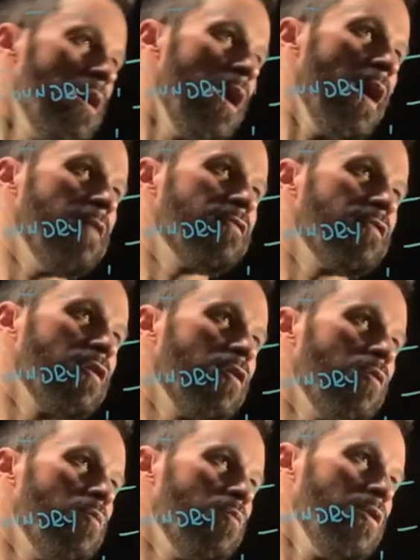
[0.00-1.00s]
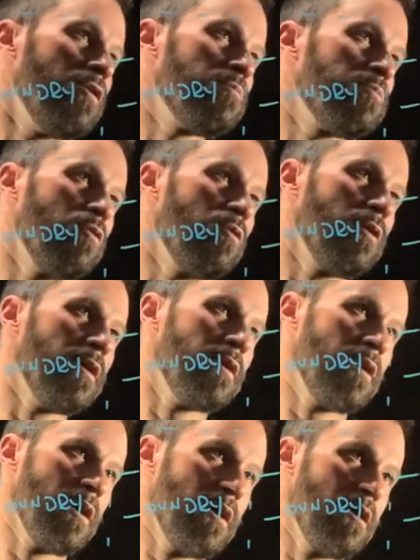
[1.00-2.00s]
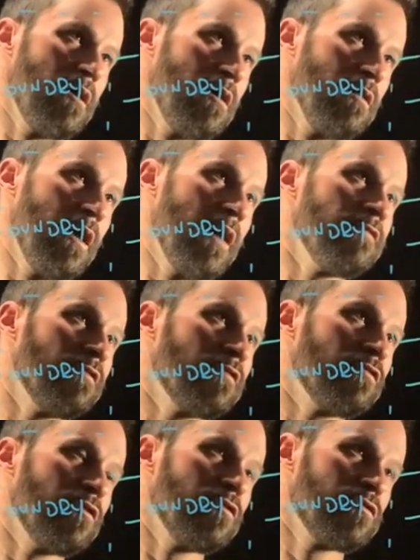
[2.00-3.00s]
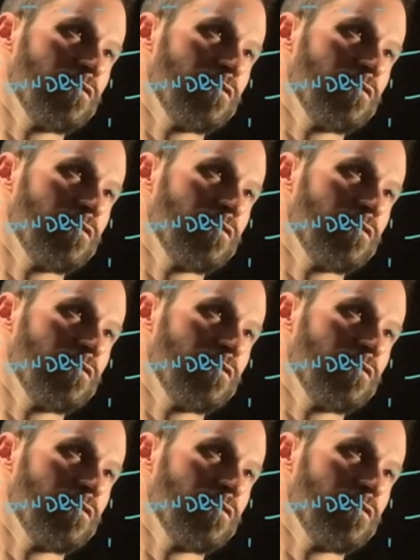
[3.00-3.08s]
And so we deploy Elasticsearch,